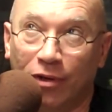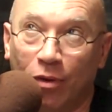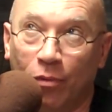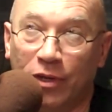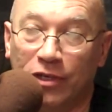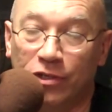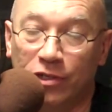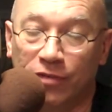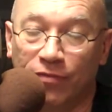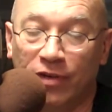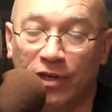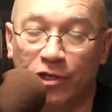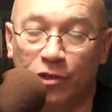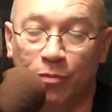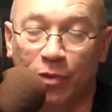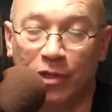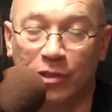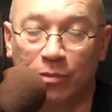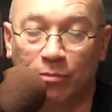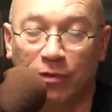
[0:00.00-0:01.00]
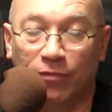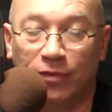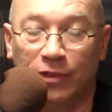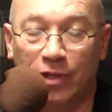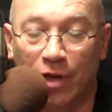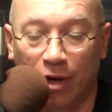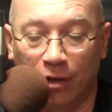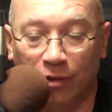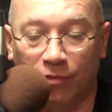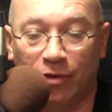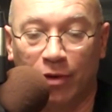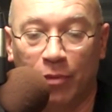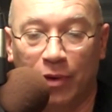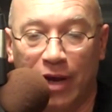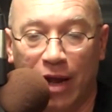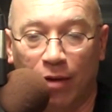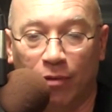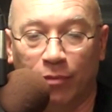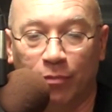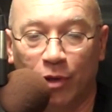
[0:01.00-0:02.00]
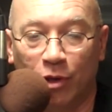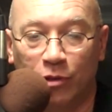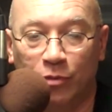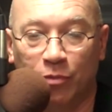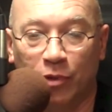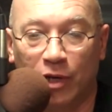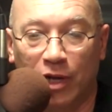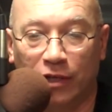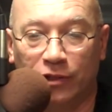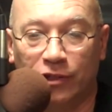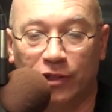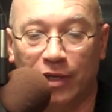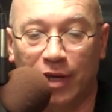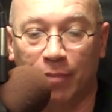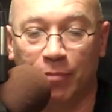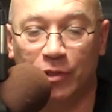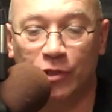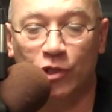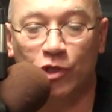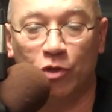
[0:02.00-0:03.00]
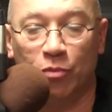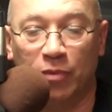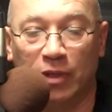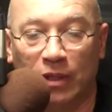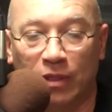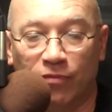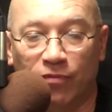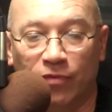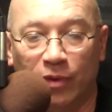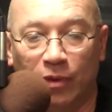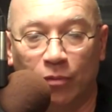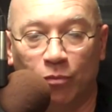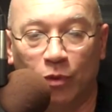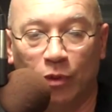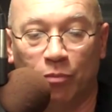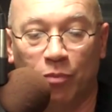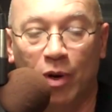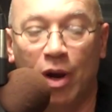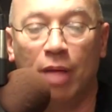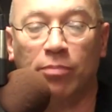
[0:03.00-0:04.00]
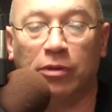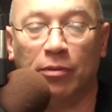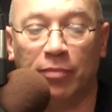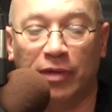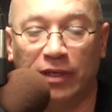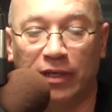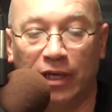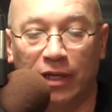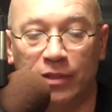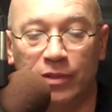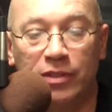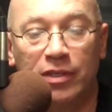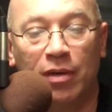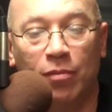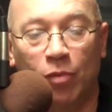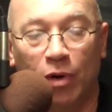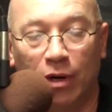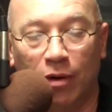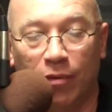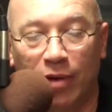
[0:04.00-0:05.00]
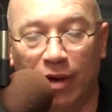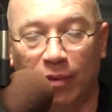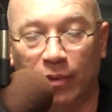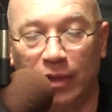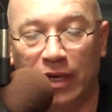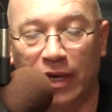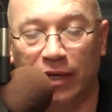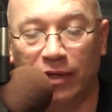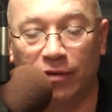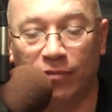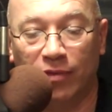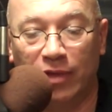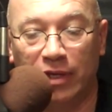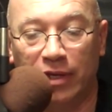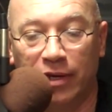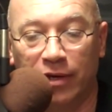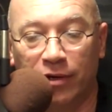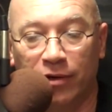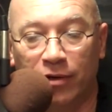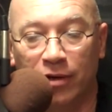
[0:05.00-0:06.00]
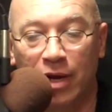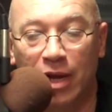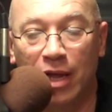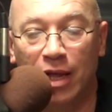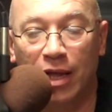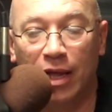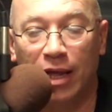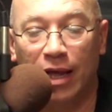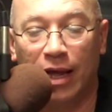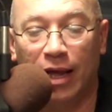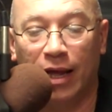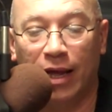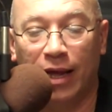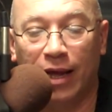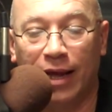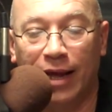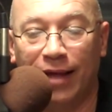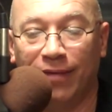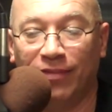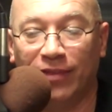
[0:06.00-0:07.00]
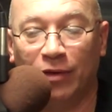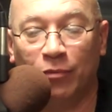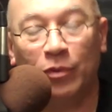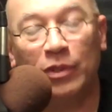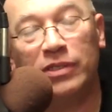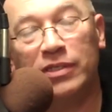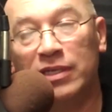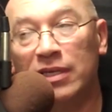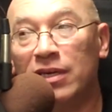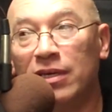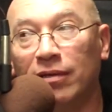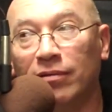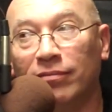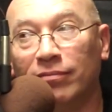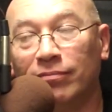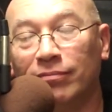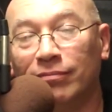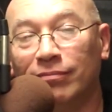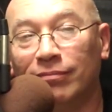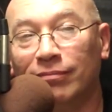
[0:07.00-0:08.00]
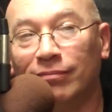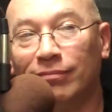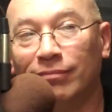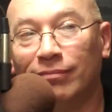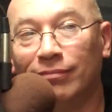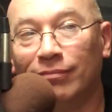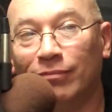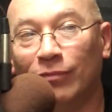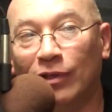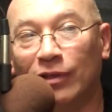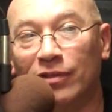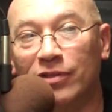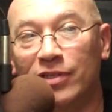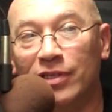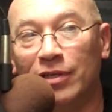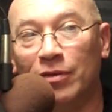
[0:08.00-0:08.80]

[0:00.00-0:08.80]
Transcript: no. We just finished principal photography. We're now in post-production. I'm assuming the film will probably be done somewhere around the end of the year, and then we'll see. We'll see.